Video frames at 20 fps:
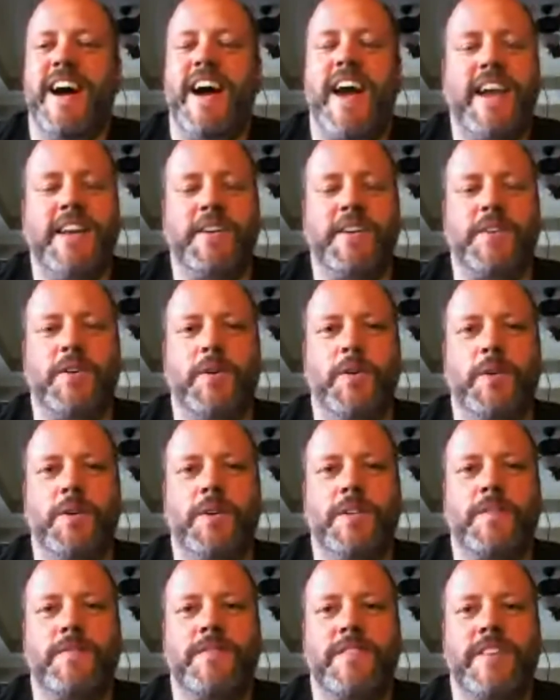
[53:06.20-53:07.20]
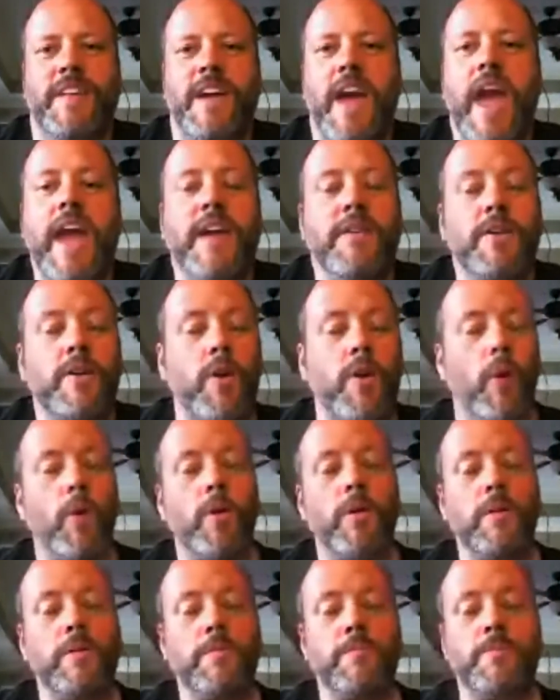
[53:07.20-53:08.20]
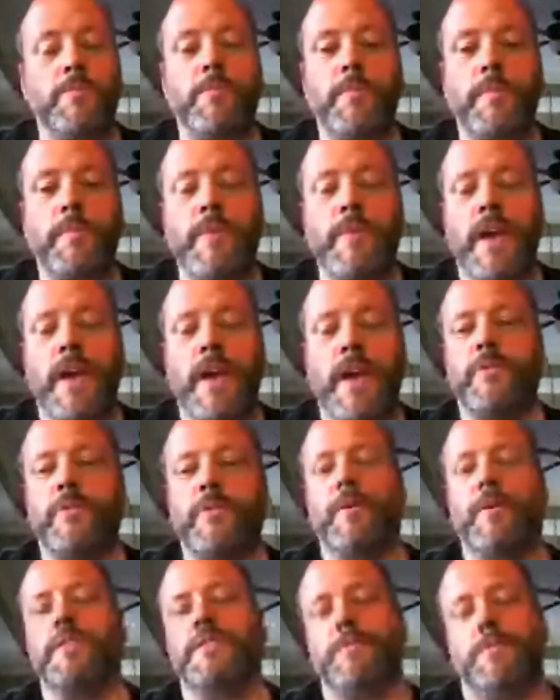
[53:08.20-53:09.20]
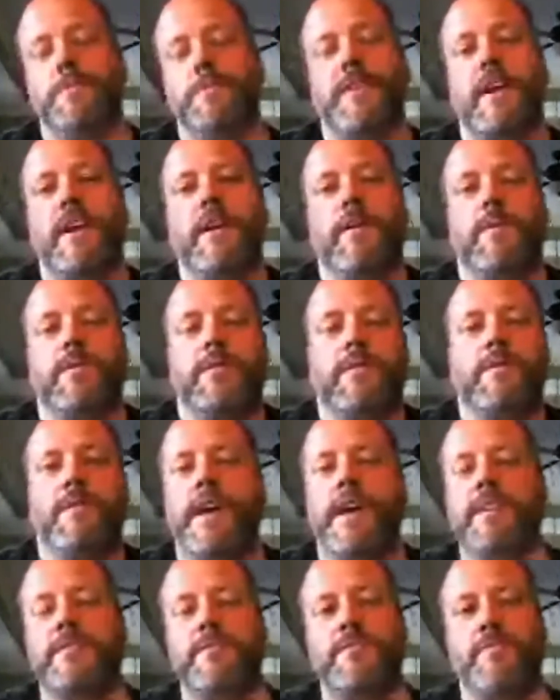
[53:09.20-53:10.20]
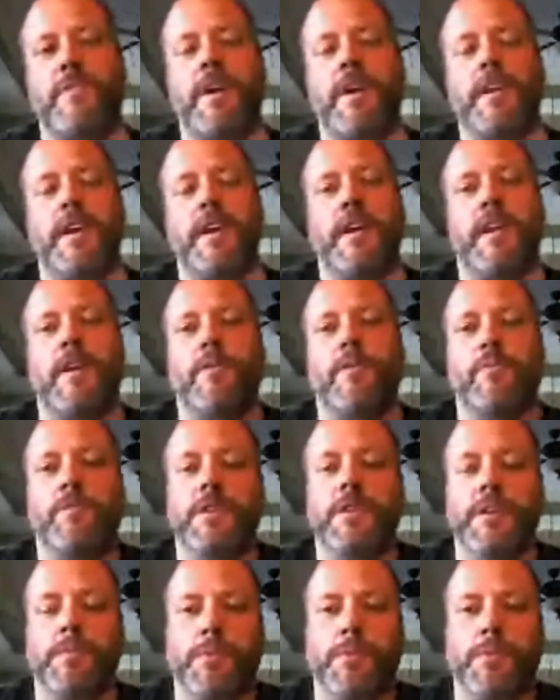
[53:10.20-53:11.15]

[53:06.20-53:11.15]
Hey, Nicole. Hey, Nicole handled the Weekly Space Hangout last Friday, and I really That's